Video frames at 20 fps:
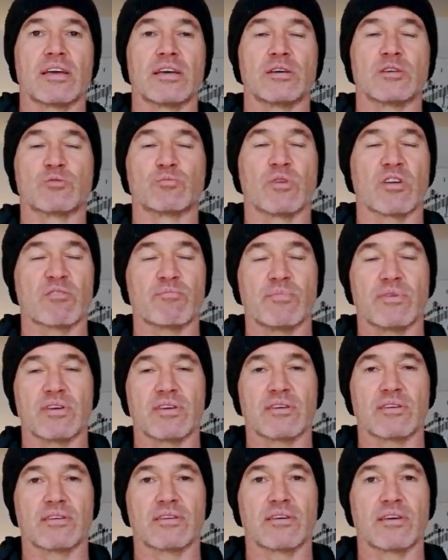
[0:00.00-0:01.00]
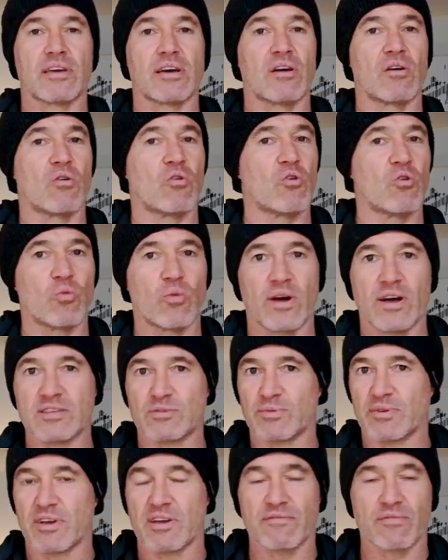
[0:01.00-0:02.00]
is with me always,
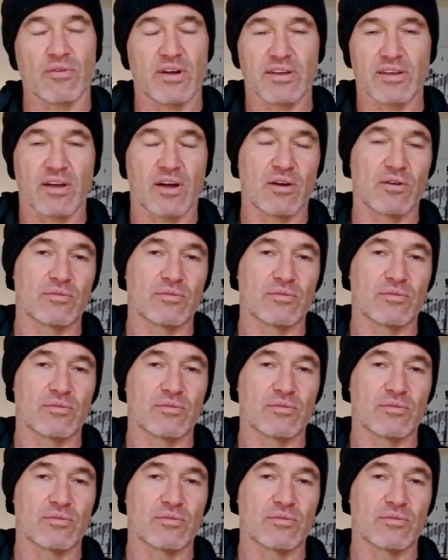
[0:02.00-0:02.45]
wherever I go.